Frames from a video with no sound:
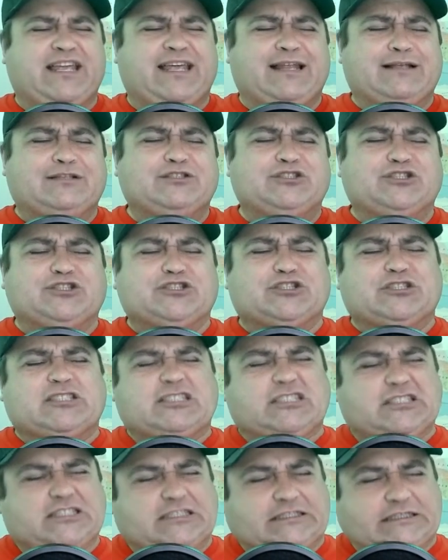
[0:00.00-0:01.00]
It's just,
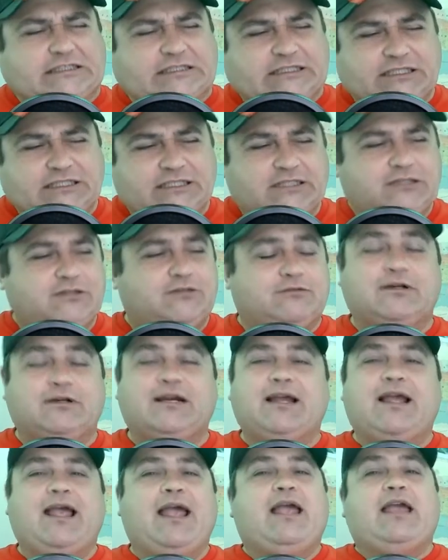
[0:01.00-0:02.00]
oh,
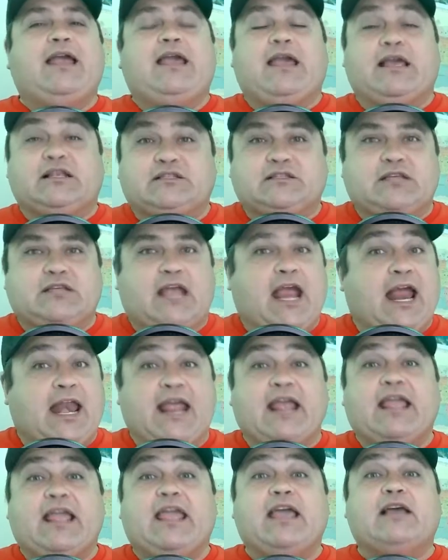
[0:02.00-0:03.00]
it's, and
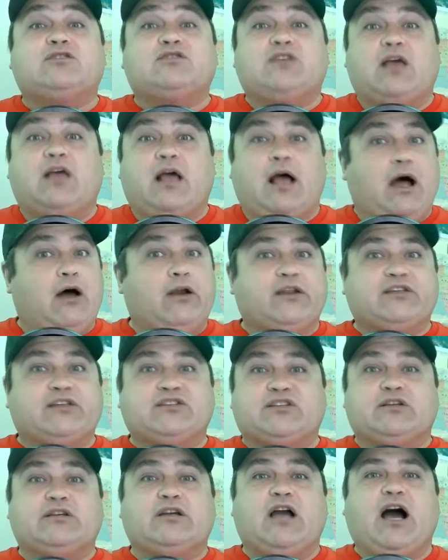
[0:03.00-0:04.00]
it gets, honest
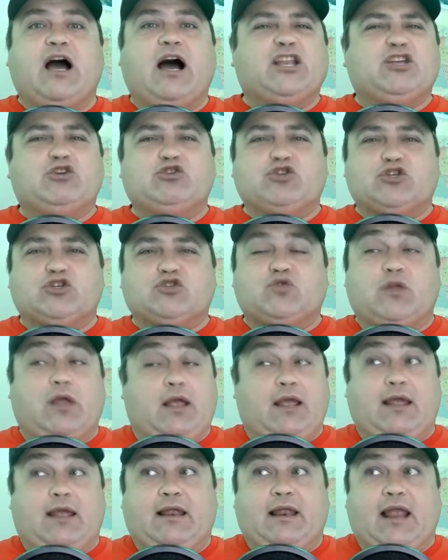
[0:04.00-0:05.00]
to God, you just,
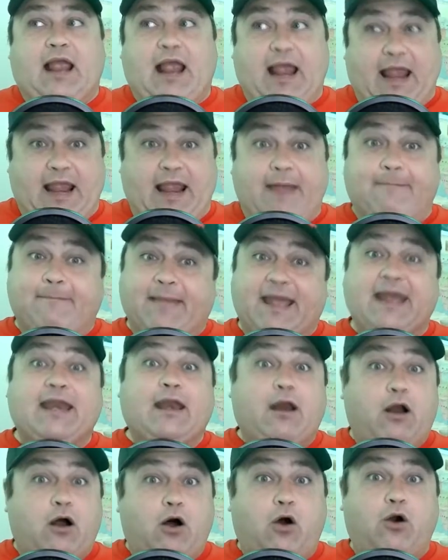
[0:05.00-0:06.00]
it, it made
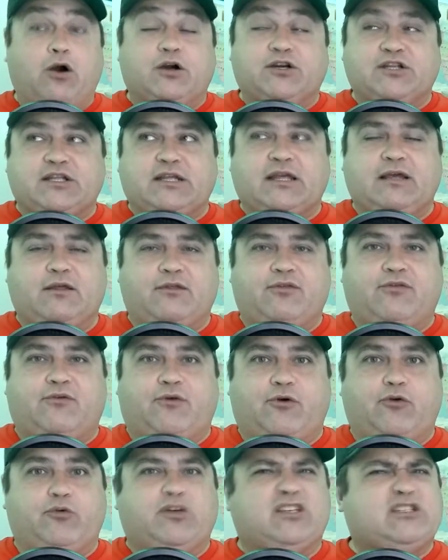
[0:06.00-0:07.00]
it hard to get
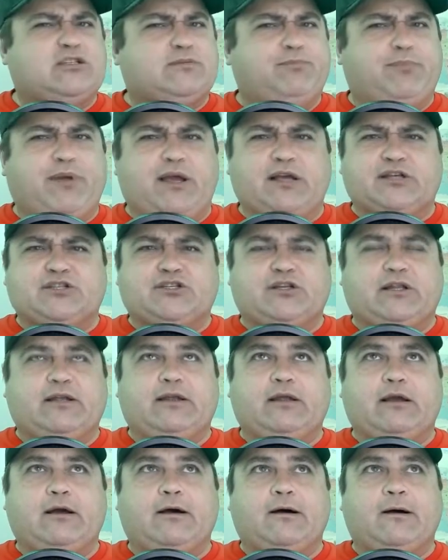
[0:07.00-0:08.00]
through,
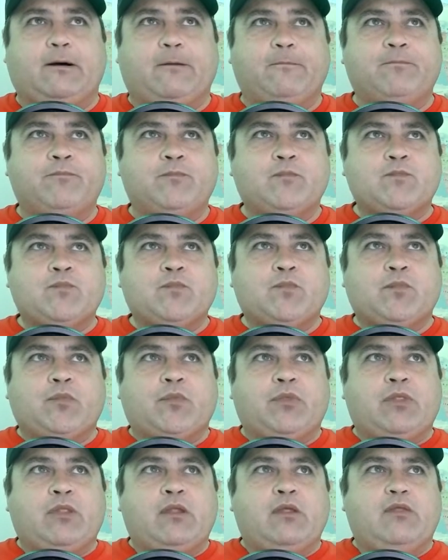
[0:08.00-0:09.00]
especially, uh,
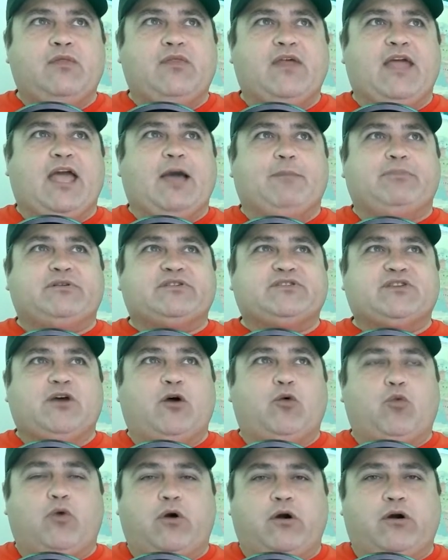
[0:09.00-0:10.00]
the
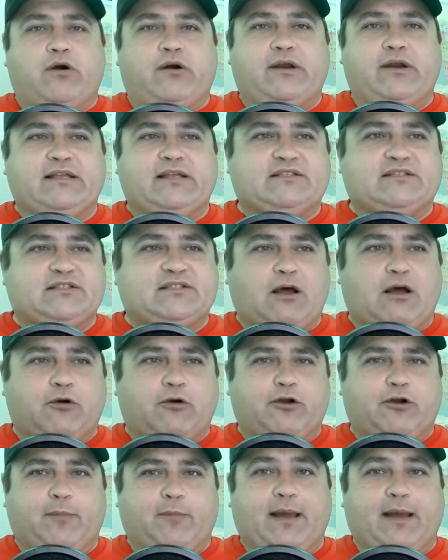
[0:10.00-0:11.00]
episode where it's
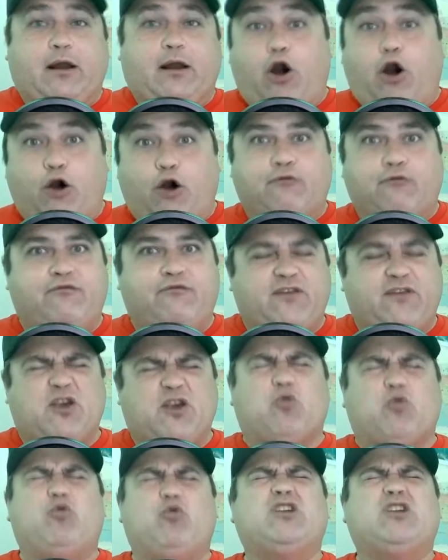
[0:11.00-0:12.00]
talking about her fear,
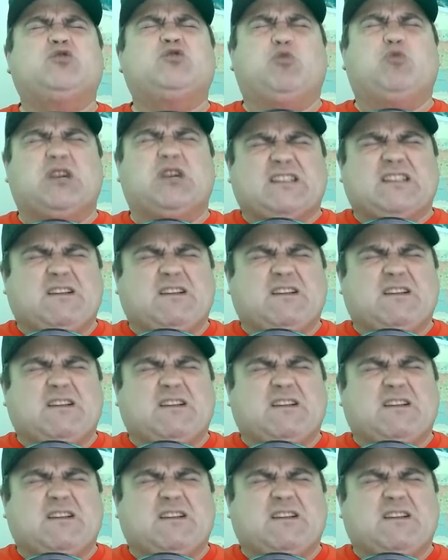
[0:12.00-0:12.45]
which was